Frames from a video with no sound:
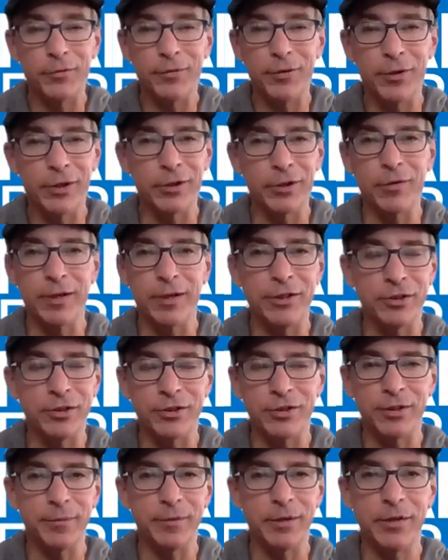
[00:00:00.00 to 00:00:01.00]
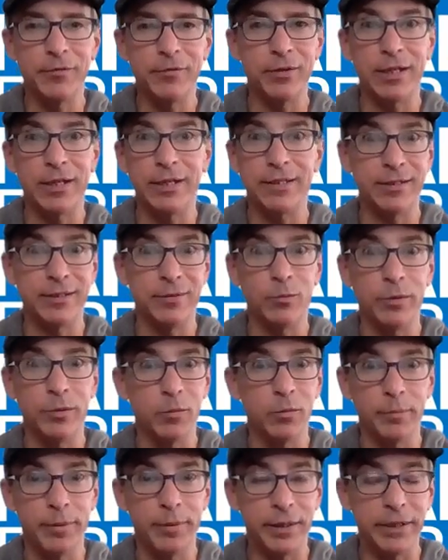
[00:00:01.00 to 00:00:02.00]
very gracious. I mean, they realized that we
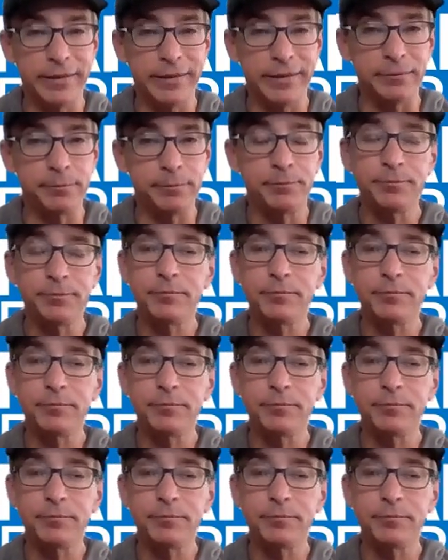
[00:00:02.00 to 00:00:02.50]
were punting.